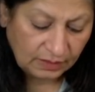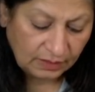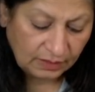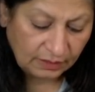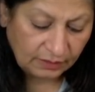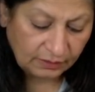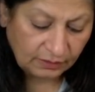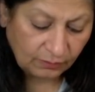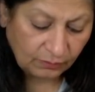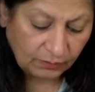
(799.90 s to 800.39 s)

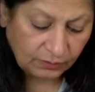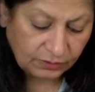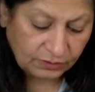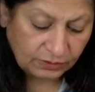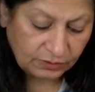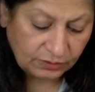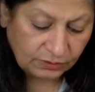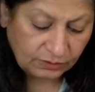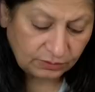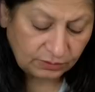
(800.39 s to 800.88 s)
and they
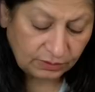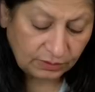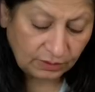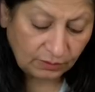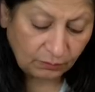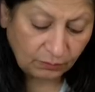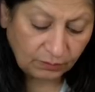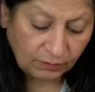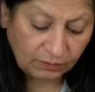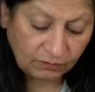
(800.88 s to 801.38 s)
want you.
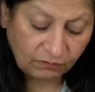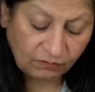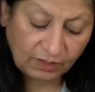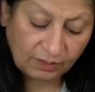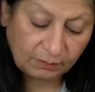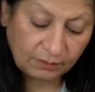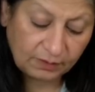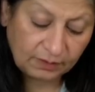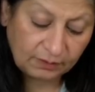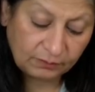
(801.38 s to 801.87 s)
They want
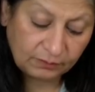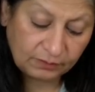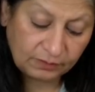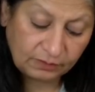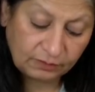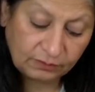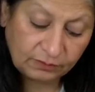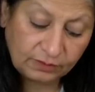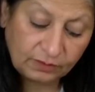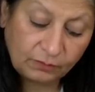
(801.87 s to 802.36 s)
family with
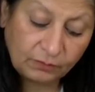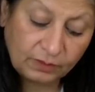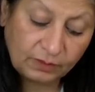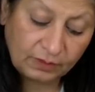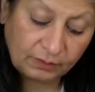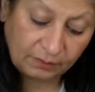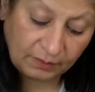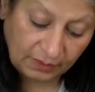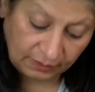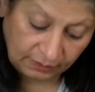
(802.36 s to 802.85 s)
you. They want
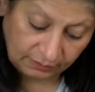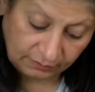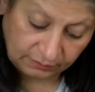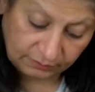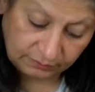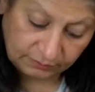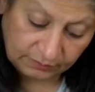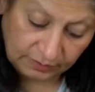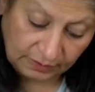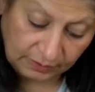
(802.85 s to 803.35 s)
to marry
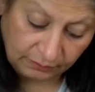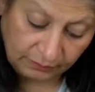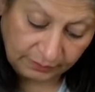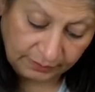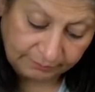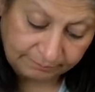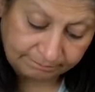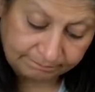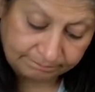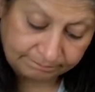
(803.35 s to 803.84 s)
you anyway